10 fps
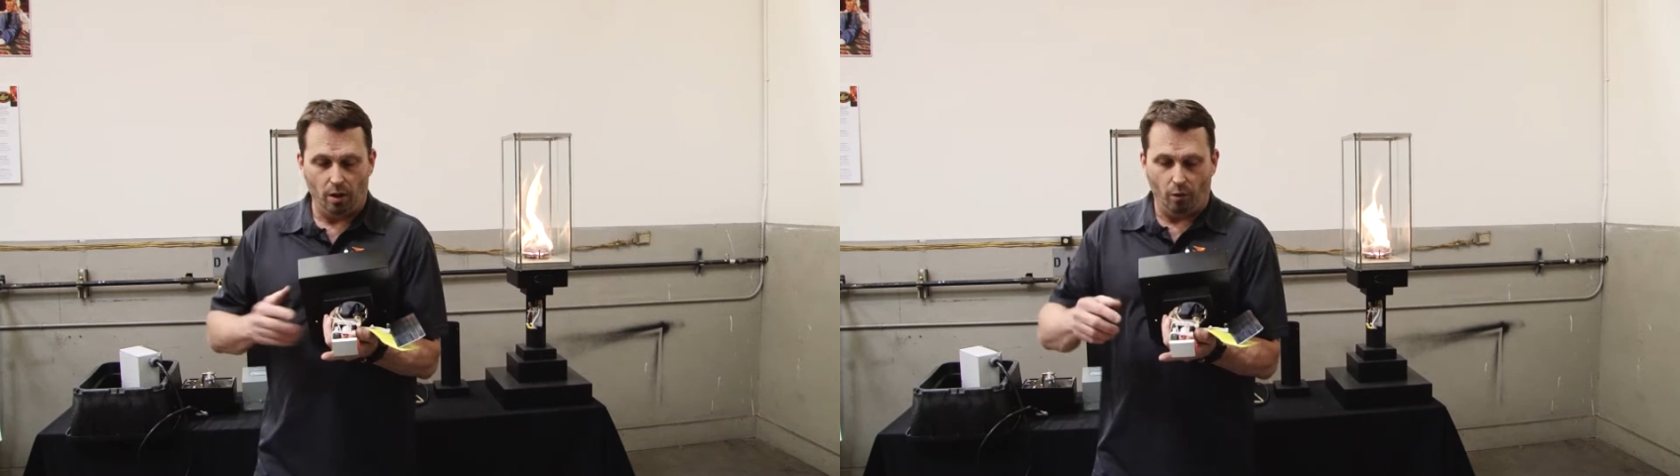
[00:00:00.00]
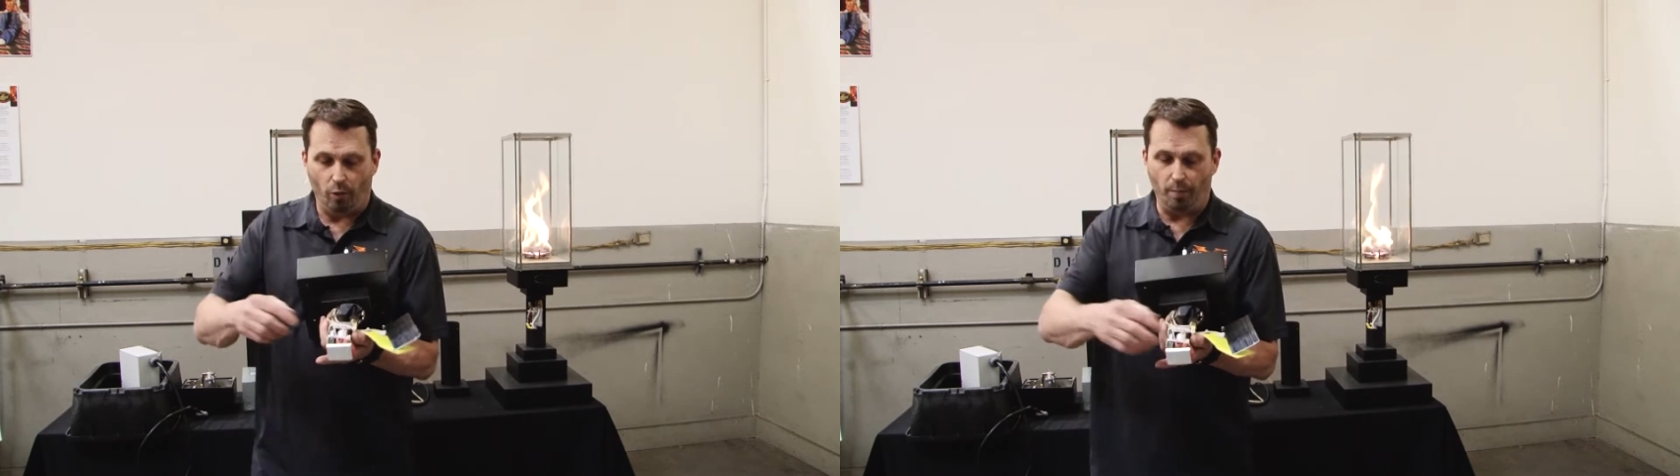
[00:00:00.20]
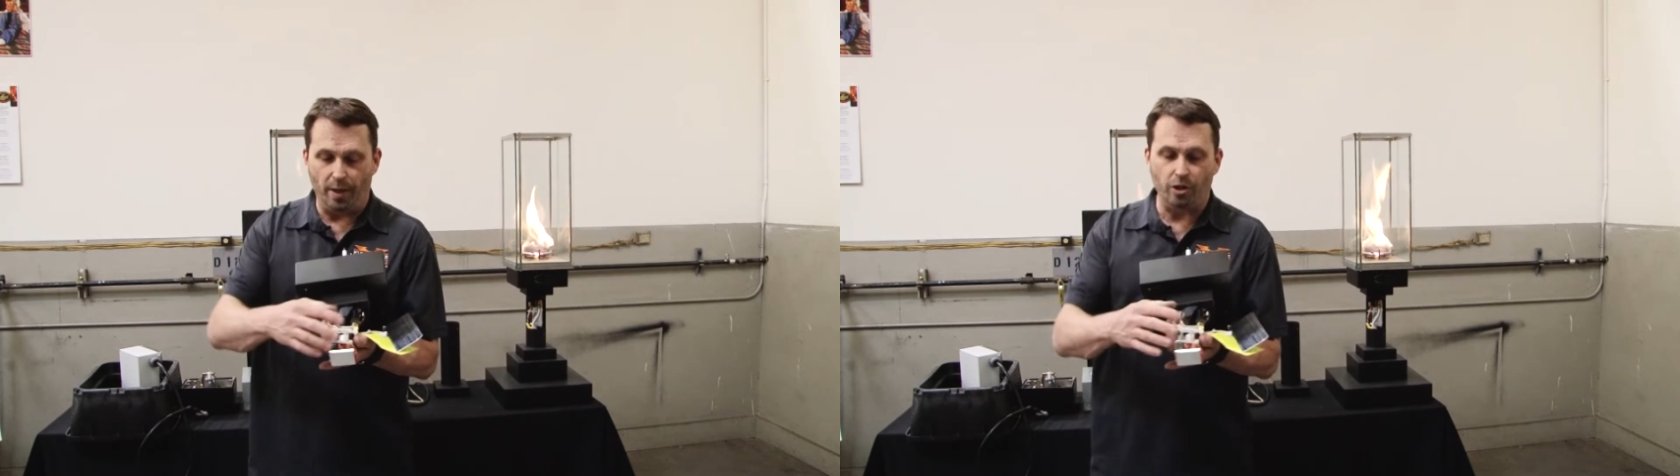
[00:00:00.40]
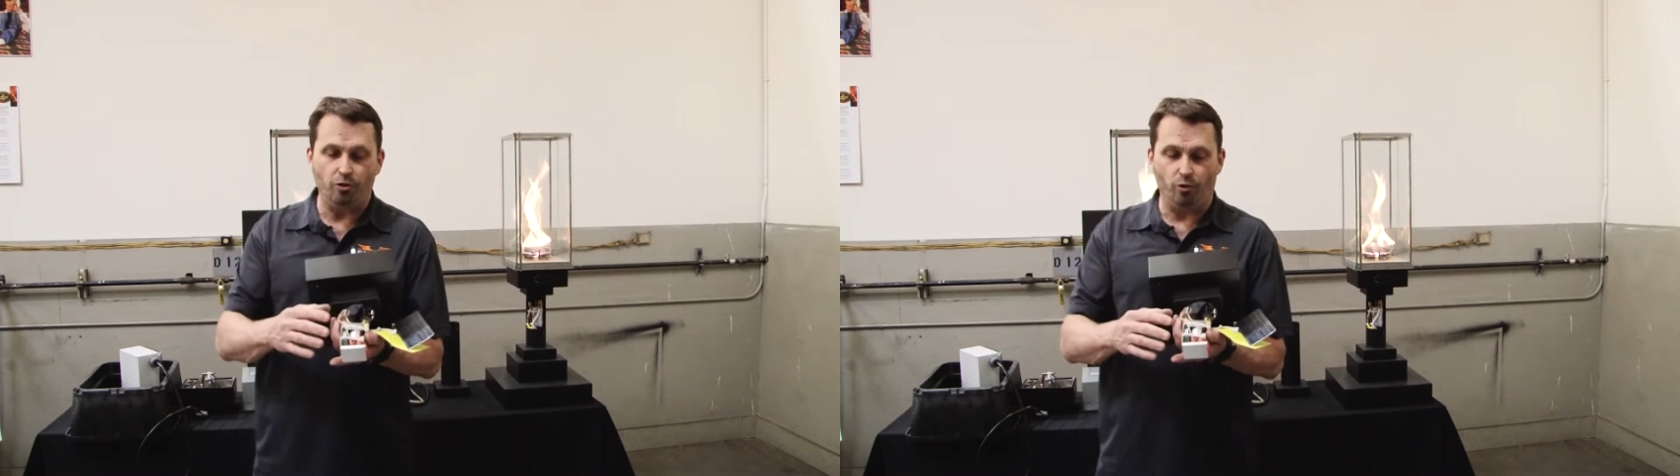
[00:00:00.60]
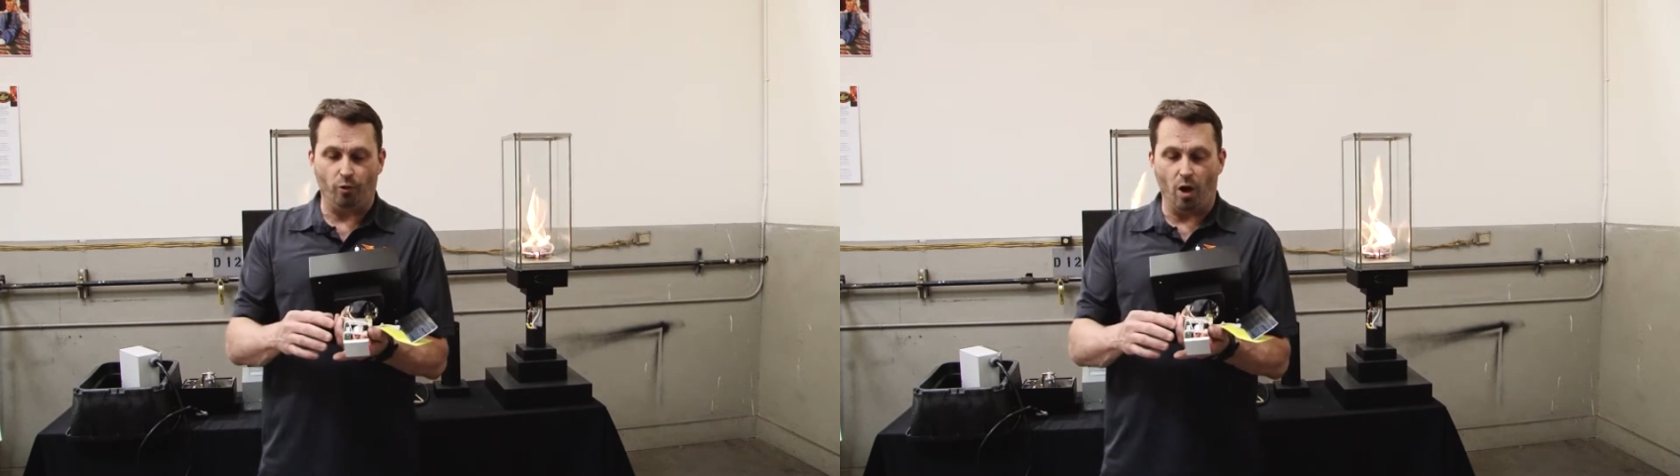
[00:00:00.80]
we
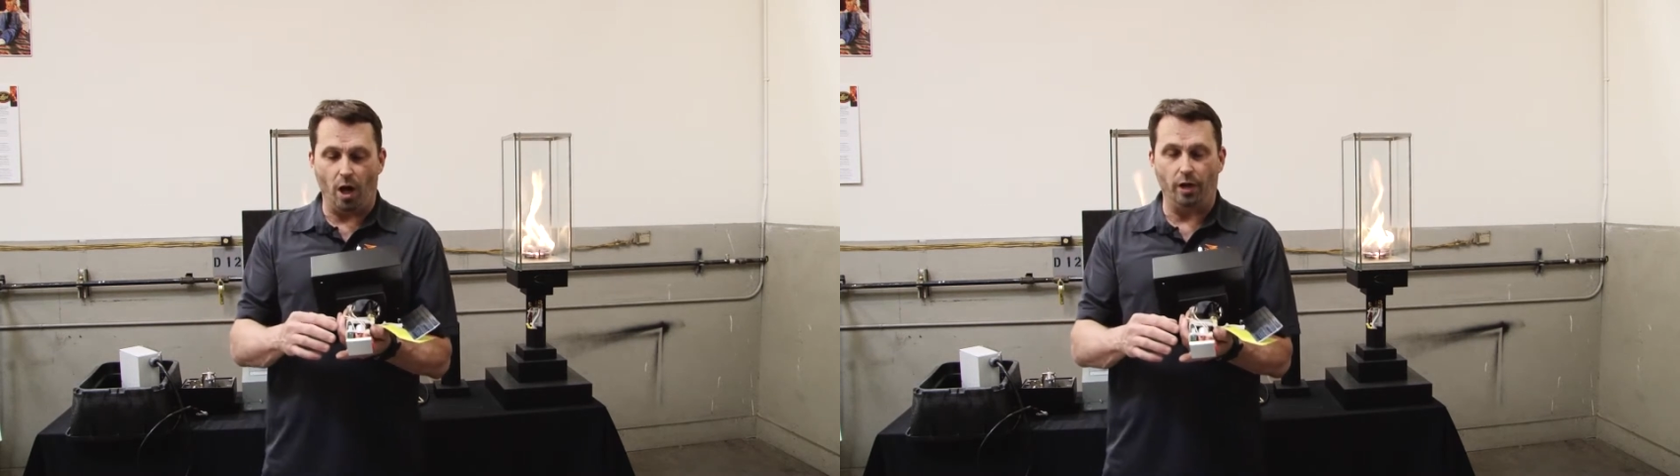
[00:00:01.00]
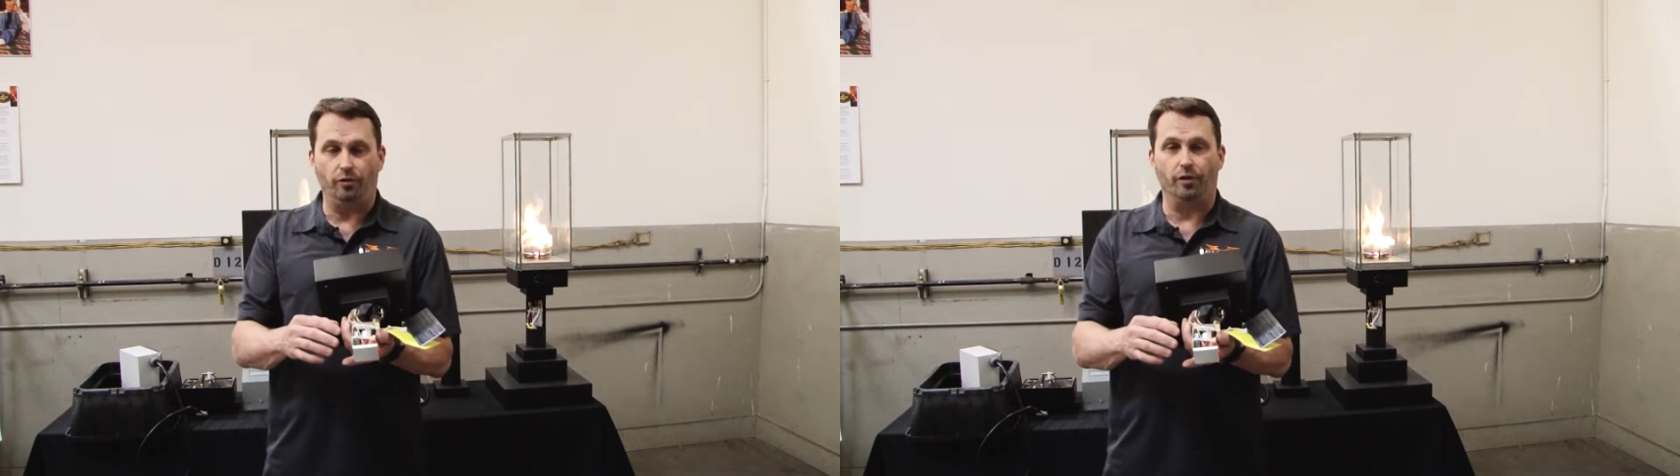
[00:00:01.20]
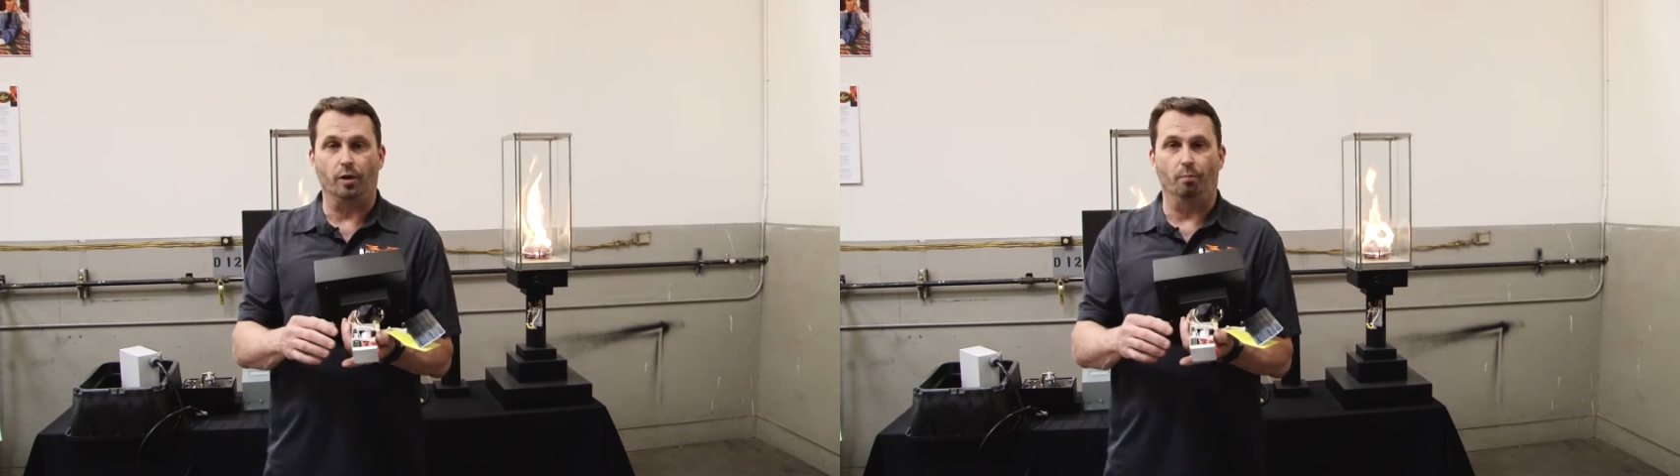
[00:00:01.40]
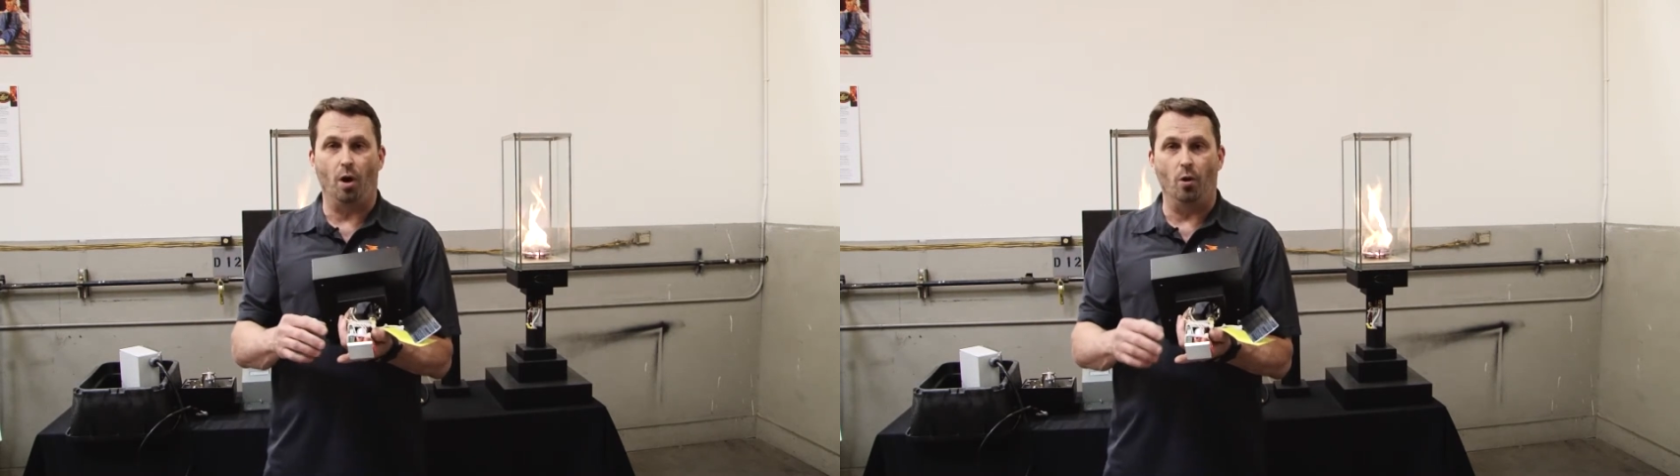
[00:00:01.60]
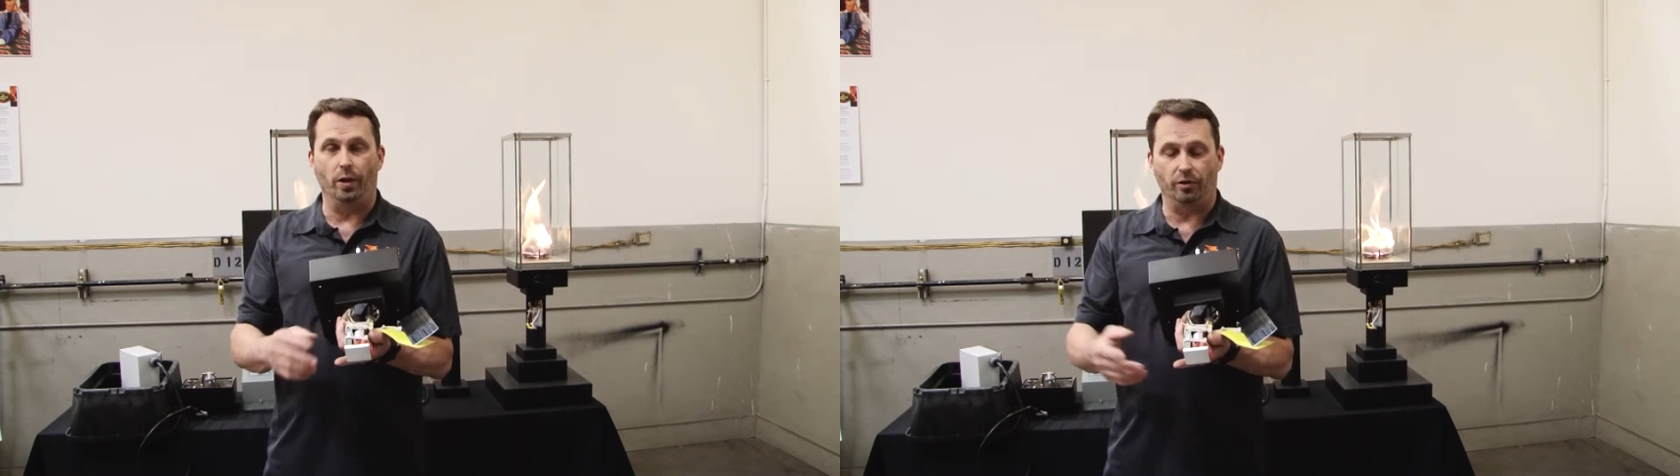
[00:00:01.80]
miniaturized the
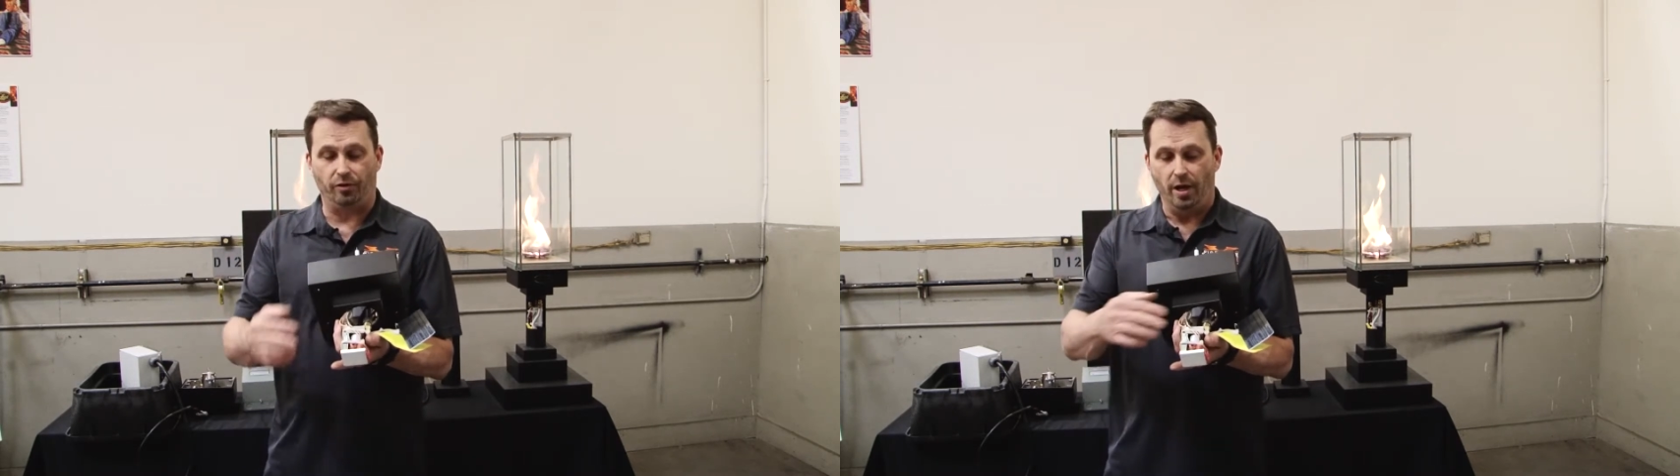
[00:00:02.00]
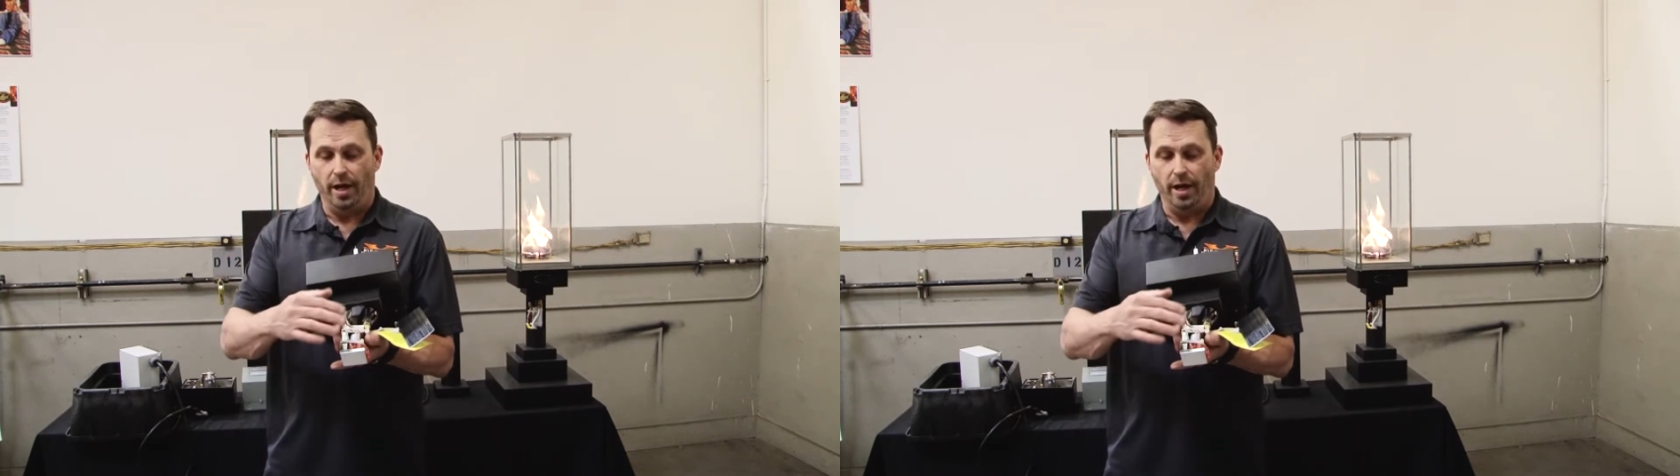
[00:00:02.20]
components